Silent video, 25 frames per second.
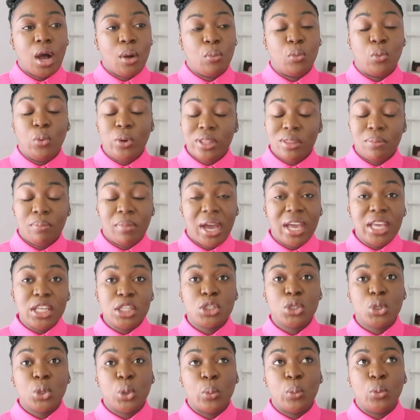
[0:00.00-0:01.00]
with my
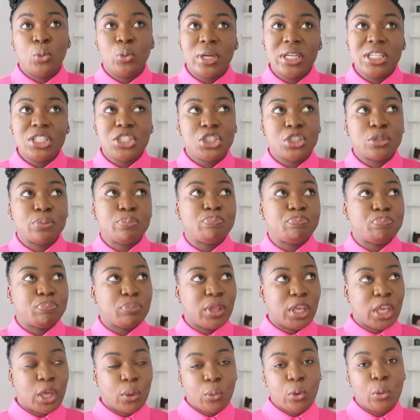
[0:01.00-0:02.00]
tube, which
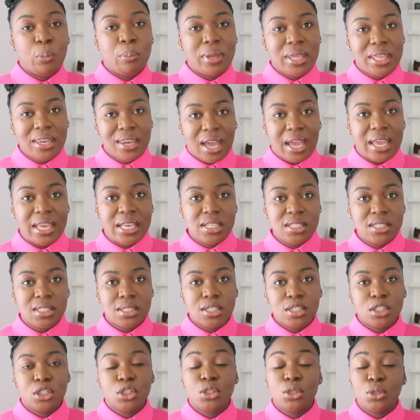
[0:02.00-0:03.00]
it would be
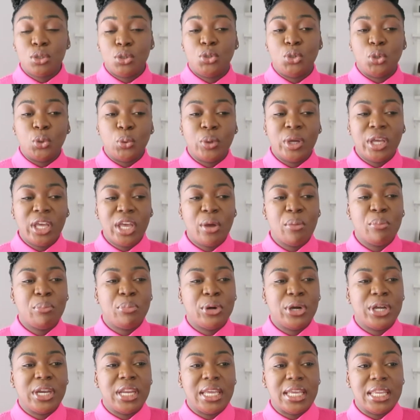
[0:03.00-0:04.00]
nice to do it,
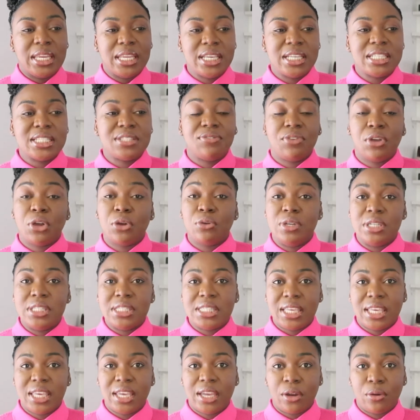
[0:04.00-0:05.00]
but it is very
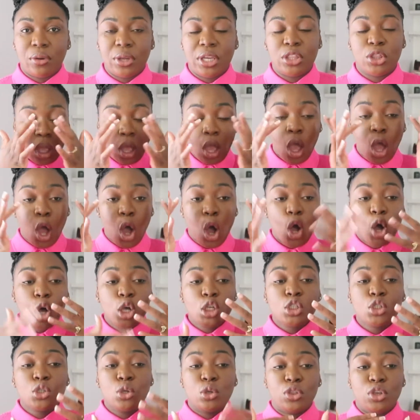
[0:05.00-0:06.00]
scary.
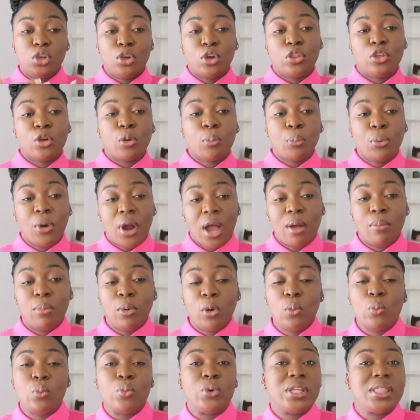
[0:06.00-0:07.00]
Also, the other
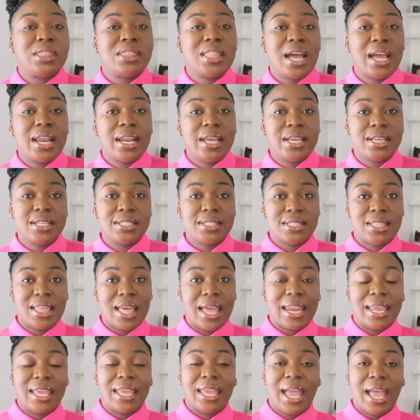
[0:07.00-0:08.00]
problem with that is
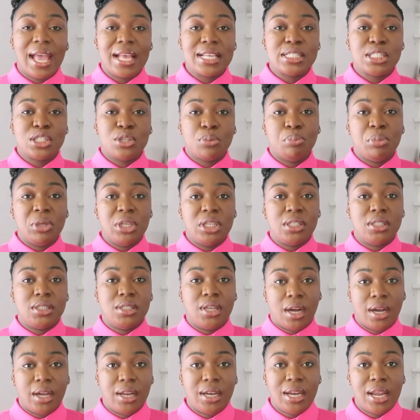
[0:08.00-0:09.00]
that it has to be
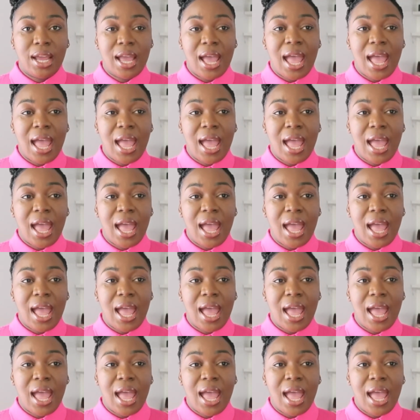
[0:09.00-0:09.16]
done